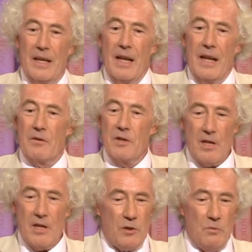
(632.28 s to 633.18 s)
And the
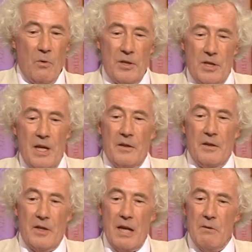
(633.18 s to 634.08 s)
result was
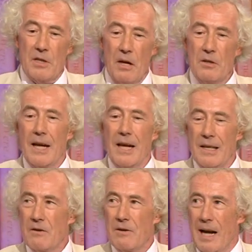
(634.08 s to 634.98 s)
that they were so
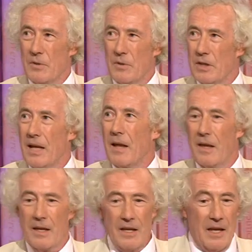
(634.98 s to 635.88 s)
tightly crammed
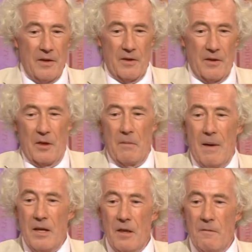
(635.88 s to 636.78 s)
together that the
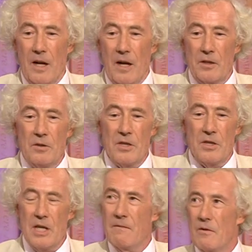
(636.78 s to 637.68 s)
men in the front
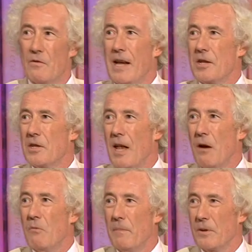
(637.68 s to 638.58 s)
couldn't even raise
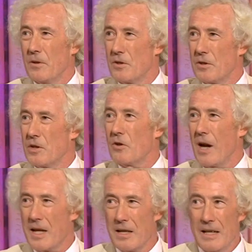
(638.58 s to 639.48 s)
their weapons to
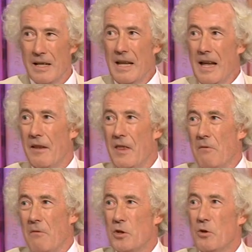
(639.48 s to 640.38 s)
strike, and
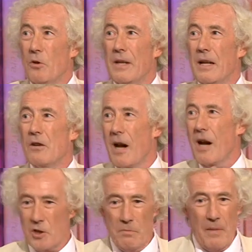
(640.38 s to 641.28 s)
they were shortly
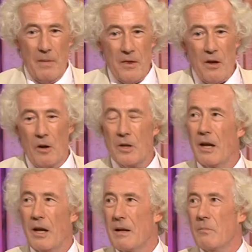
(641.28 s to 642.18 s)
crushed by the
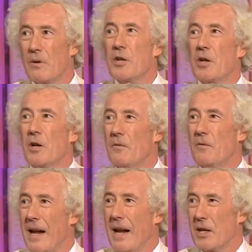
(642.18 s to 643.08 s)
ongoing pressure of
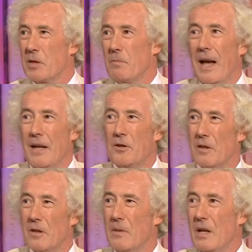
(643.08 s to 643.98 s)
the ranks behind
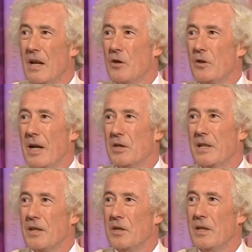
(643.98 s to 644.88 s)
them, trying
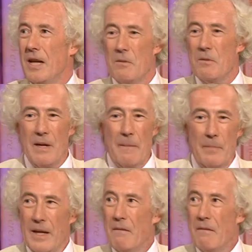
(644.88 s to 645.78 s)
to get at the enemy.
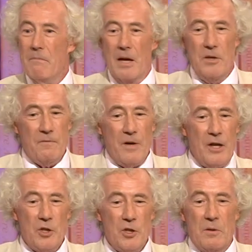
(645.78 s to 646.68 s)
Most
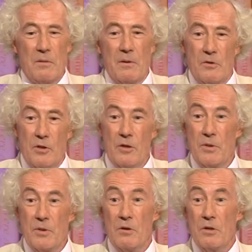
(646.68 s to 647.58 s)
French
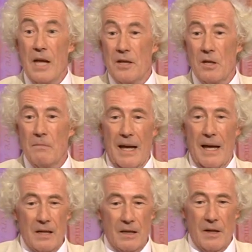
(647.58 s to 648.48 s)
troops who died in the
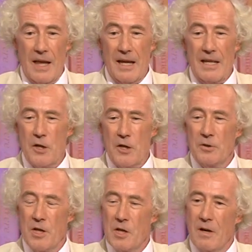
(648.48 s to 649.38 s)
battle, and their
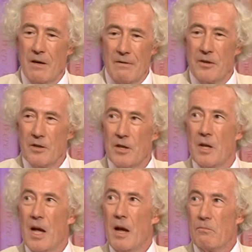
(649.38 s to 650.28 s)
casualties were
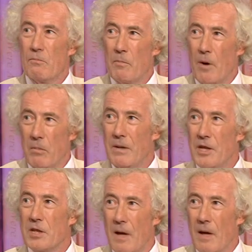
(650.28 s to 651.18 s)
horrendous, were
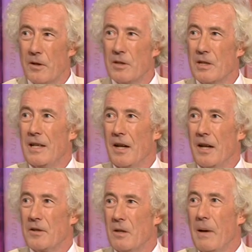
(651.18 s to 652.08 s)
probably smothered
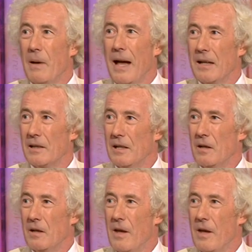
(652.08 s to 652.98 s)
under the pile
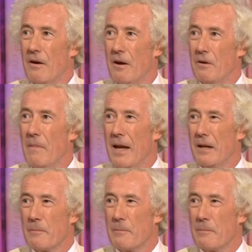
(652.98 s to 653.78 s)
of their own men.